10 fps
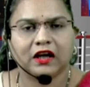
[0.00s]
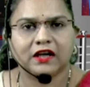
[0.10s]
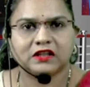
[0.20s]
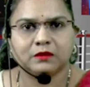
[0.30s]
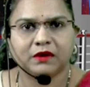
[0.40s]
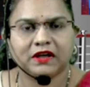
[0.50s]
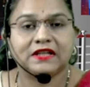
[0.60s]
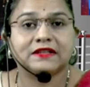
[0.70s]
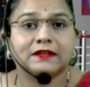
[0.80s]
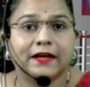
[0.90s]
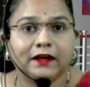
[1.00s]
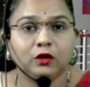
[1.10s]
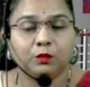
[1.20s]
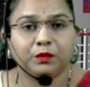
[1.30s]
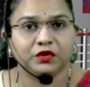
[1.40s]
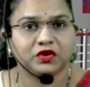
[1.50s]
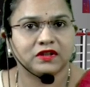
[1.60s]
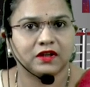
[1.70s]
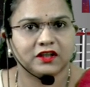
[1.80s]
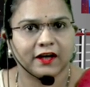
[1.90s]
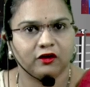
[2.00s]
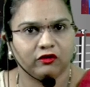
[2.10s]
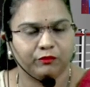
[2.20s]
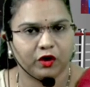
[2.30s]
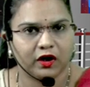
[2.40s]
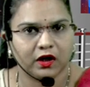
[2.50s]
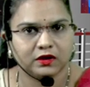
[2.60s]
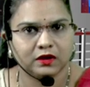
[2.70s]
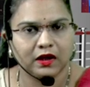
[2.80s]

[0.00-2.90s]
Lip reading: Customer is ready to purchase such kind of product.